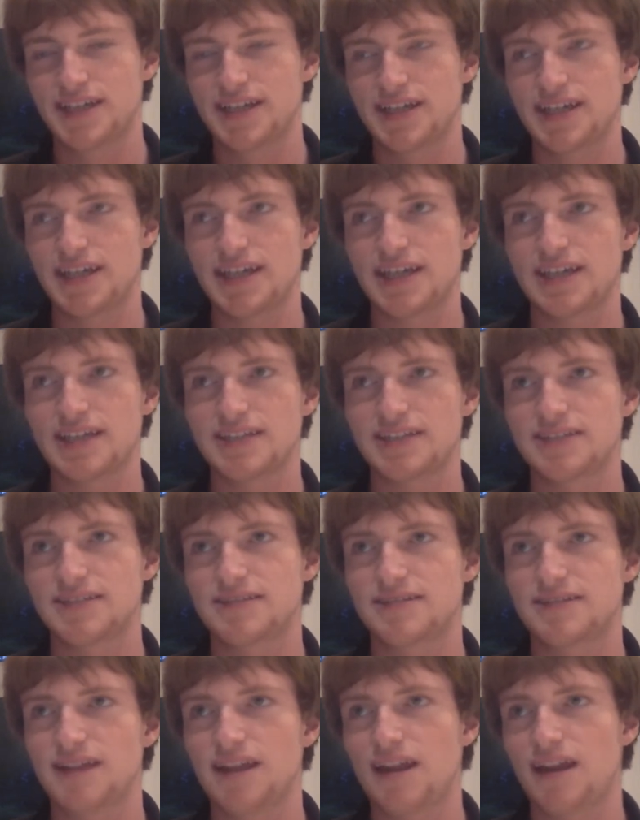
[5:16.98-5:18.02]
He
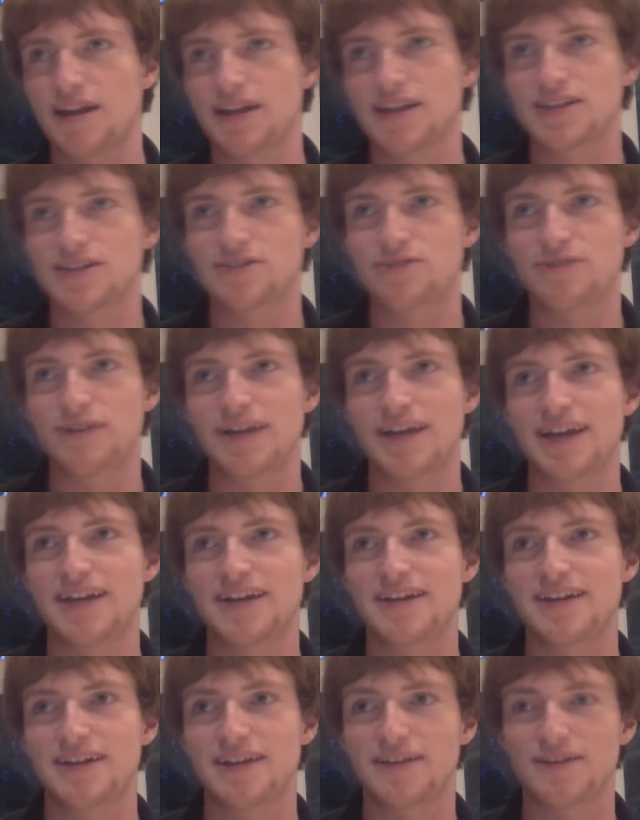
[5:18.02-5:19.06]
likes to read,
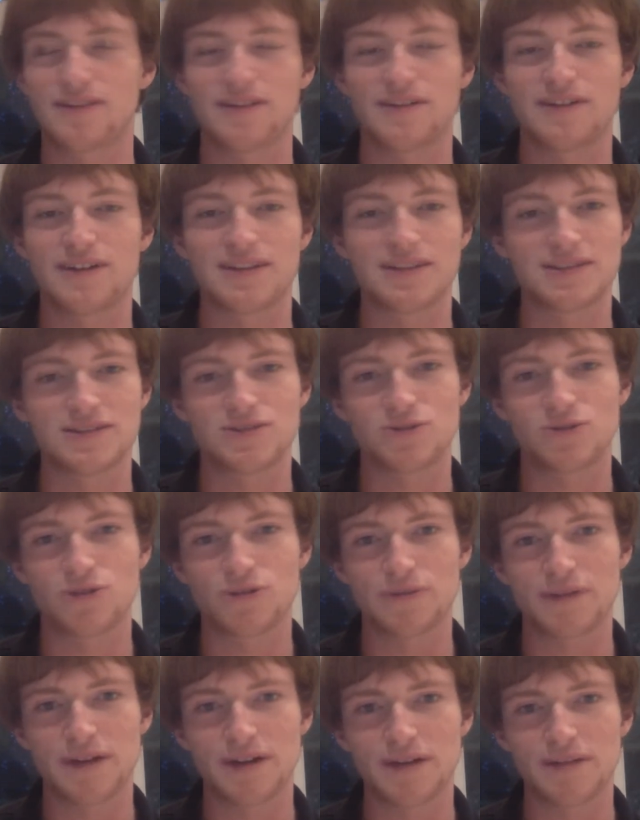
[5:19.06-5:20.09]
even though he doesn't talk
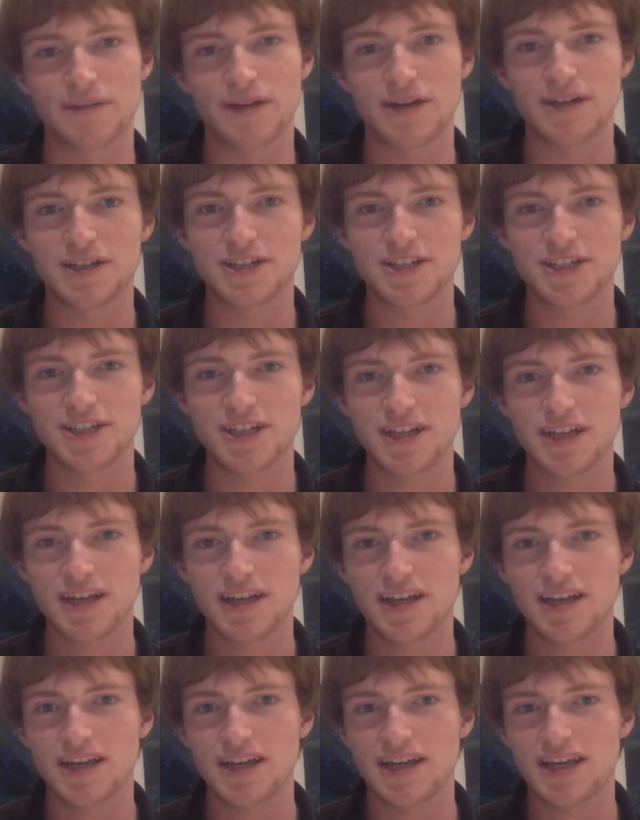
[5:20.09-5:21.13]
about it much.
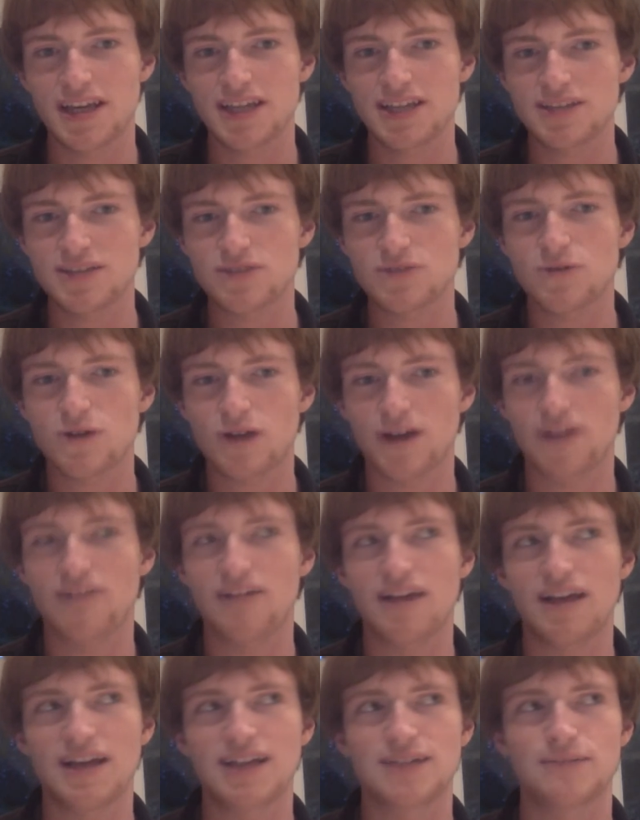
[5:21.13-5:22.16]
He's quite
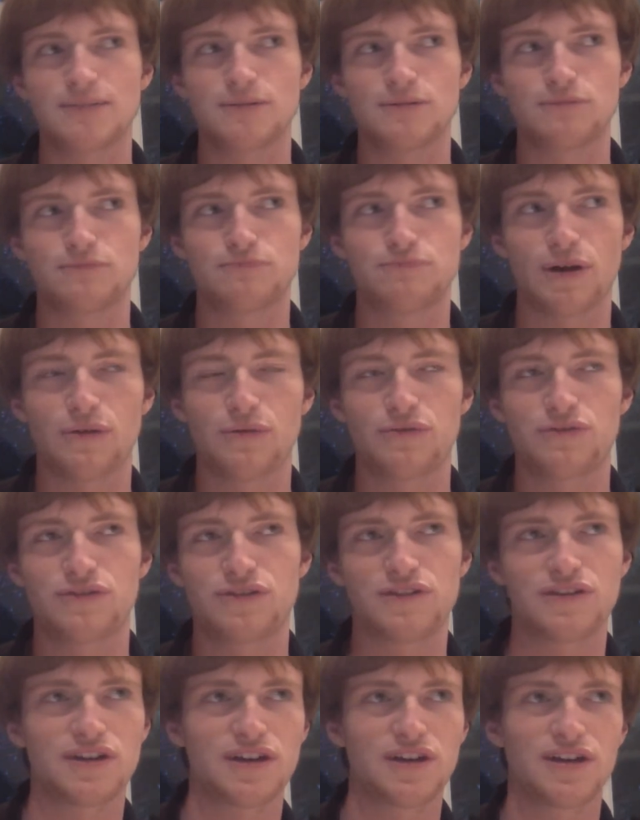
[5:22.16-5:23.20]
relatable both to
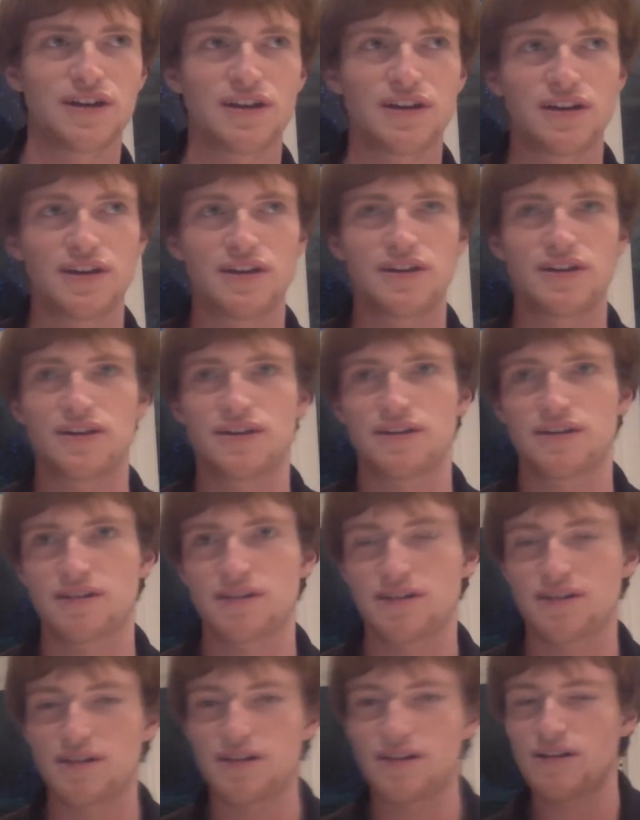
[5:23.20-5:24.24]
the
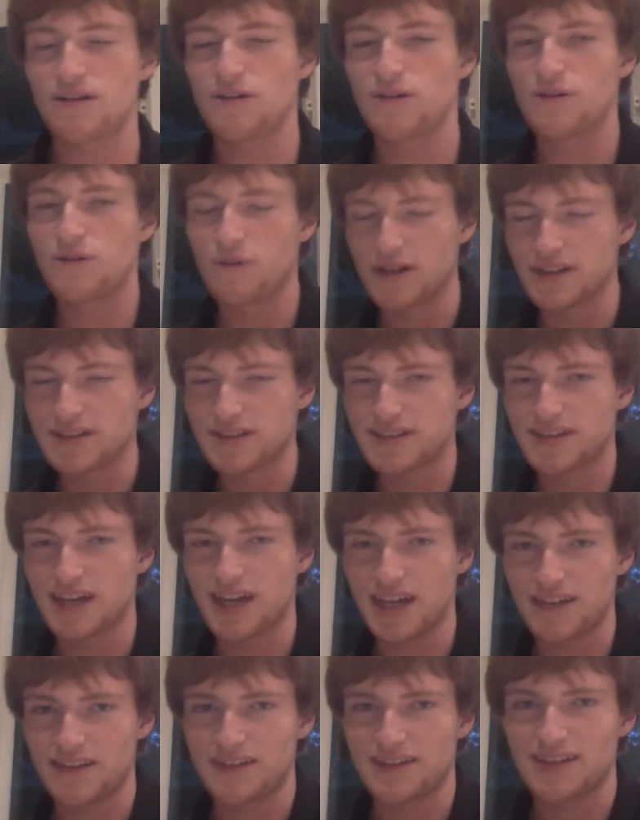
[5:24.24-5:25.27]
one
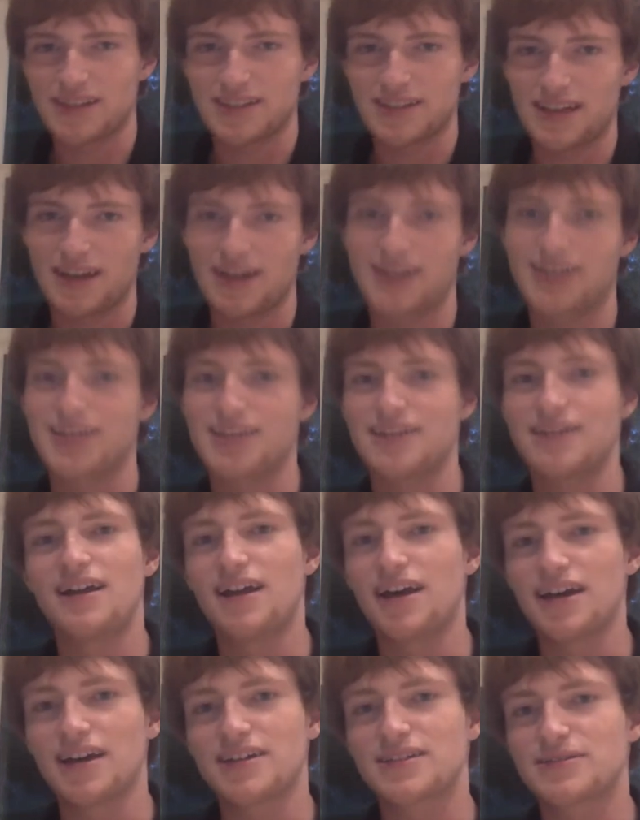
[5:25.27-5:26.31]
side of the society that
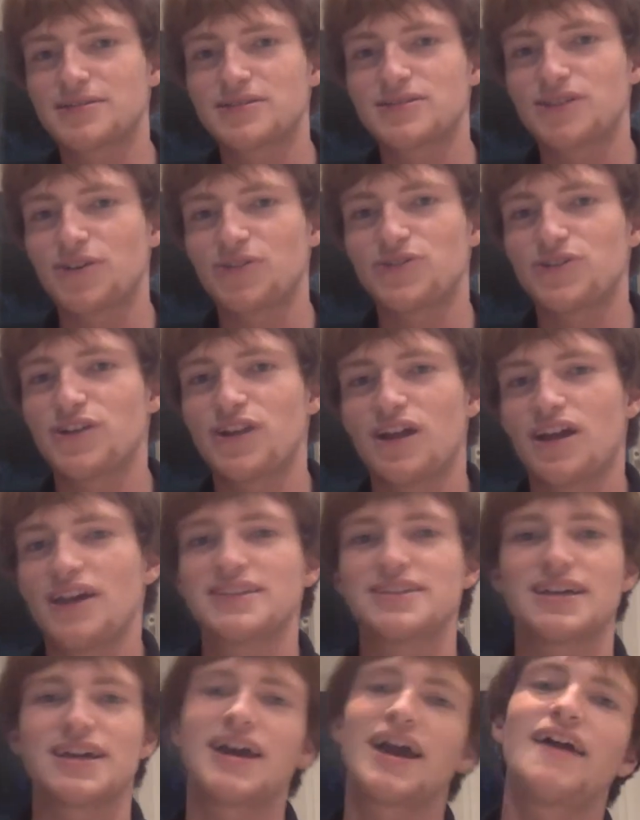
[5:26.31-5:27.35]
likes
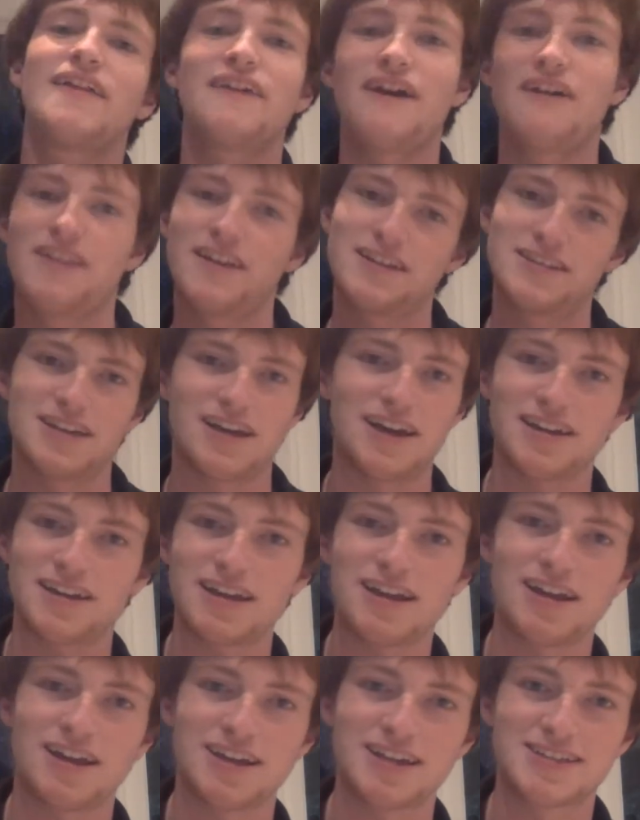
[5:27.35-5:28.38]
socializing and the other side
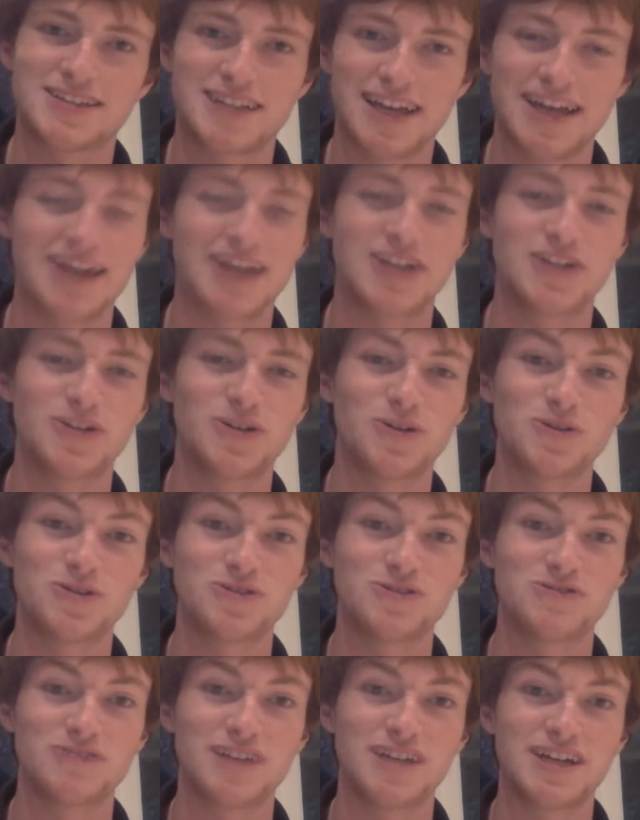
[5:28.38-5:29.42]
that likes staying indoors
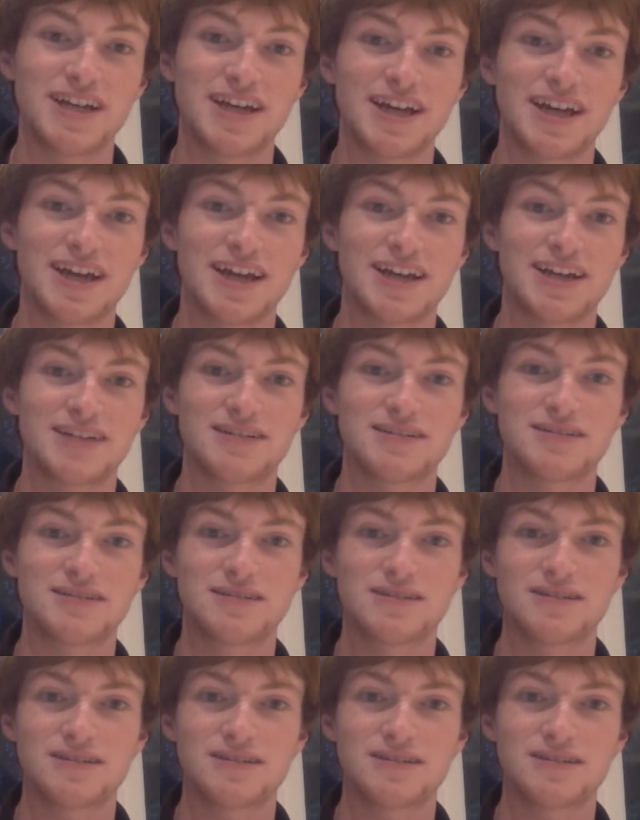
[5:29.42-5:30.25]
and reading and